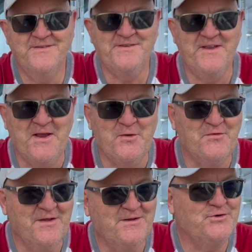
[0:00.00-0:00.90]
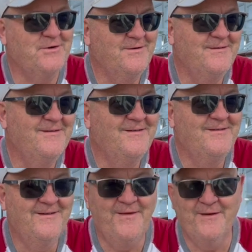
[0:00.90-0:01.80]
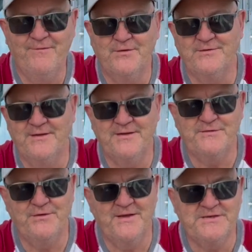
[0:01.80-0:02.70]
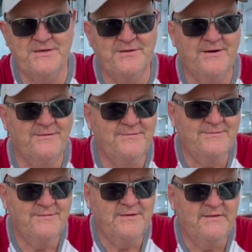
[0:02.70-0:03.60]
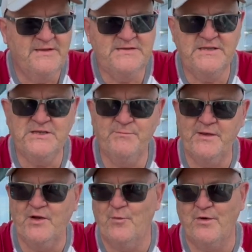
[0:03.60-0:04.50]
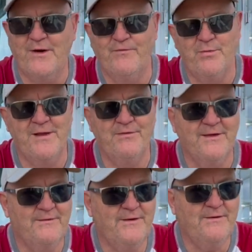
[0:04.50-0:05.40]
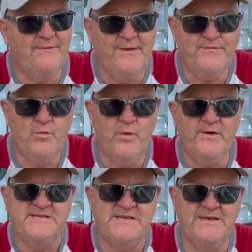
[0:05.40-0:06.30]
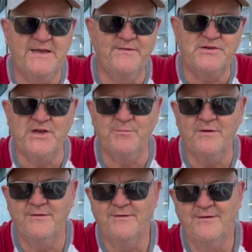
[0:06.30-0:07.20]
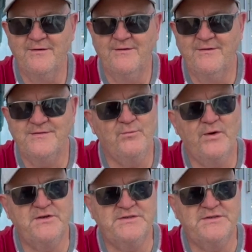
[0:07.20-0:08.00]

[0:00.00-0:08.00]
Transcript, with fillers: still hanging over the edge, mm-hmm. and that feels it does feel nice out there. The seats could be a little more comfortable, I think. They're, they have some weird seating on the ship, some weird